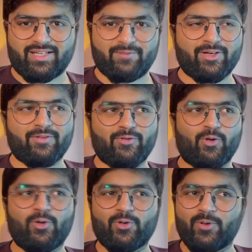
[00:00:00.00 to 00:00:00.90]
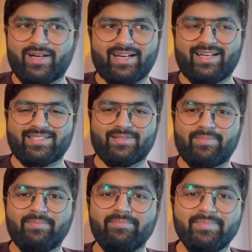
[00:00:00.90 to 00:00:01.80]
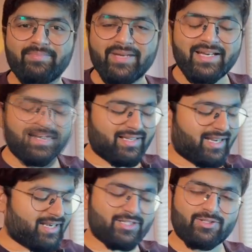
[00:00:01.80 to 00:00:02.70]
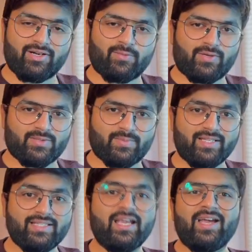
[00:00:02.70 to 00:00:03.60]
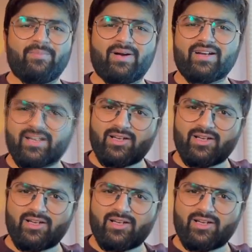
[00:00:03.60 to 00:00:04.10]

Even if you don't do it, it doesn't mean that it is not a workspace, but